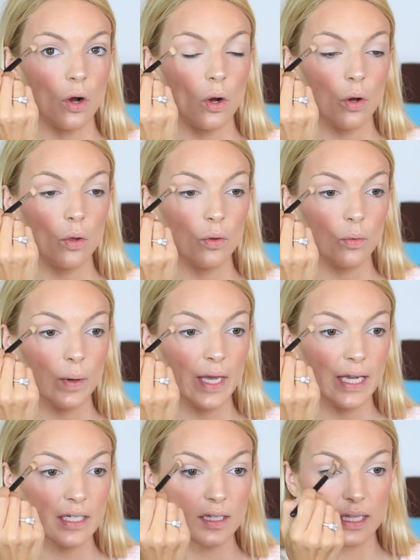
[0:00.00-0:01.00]
all the
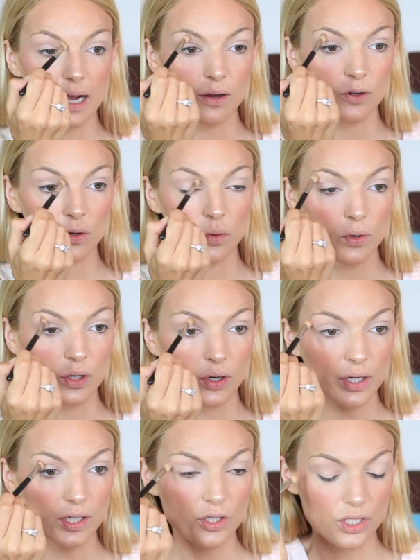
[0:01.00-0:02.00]
way to the outer
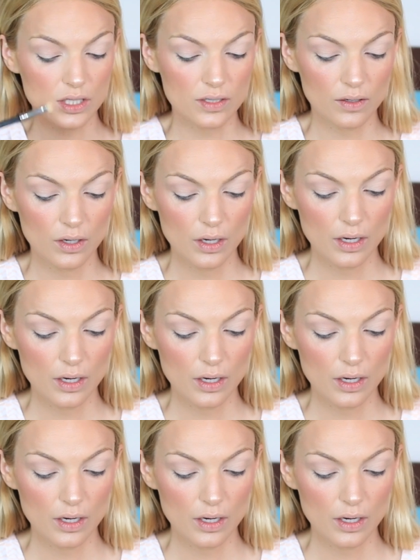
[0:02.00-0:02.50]
corner, and just